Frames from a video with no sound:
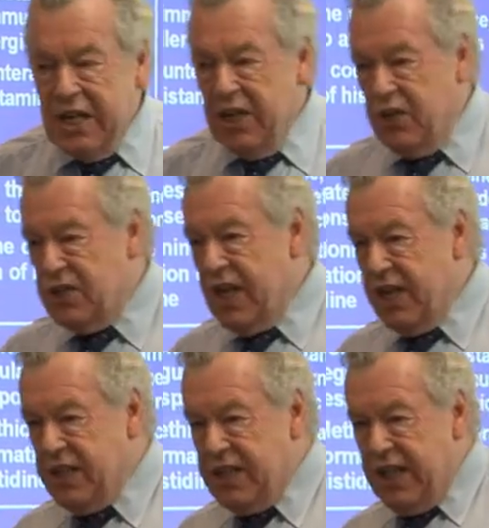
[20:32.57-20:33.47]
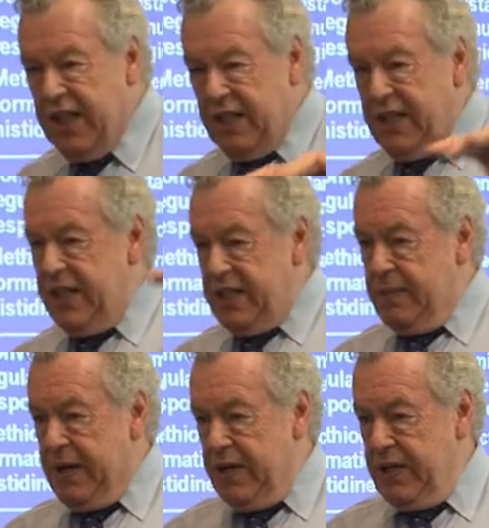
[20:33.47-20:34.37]
you start to take the
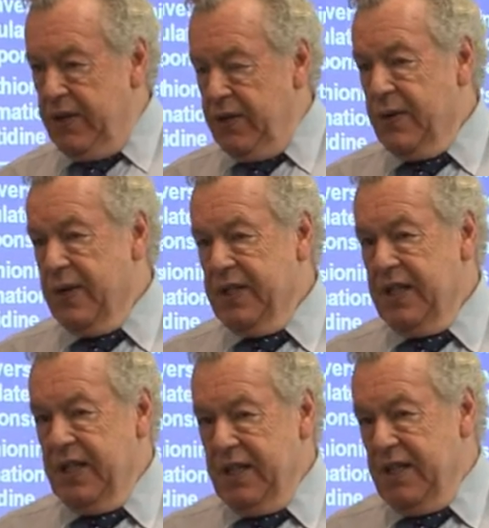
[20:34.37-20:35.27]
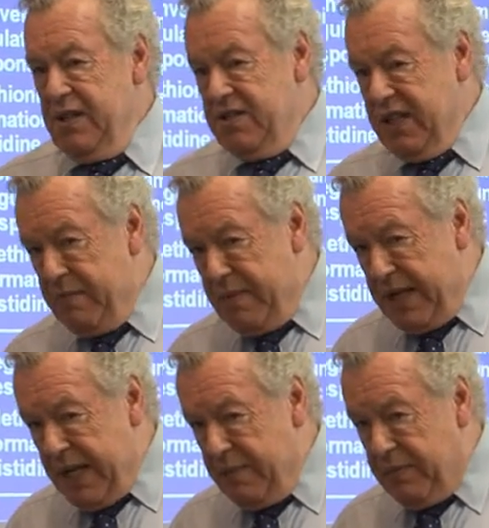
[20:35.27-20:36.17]
hesperidin or quercetin, say
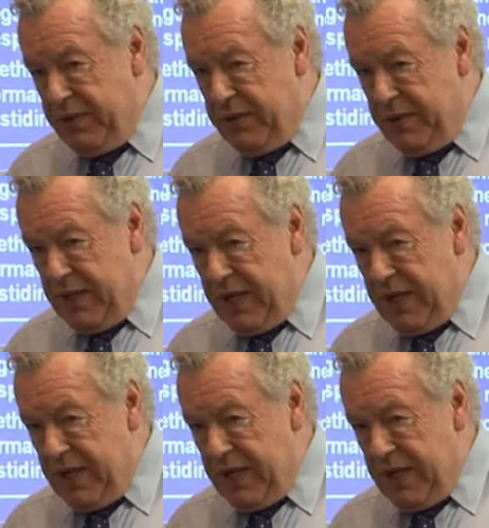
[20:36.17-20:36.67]
mid-April,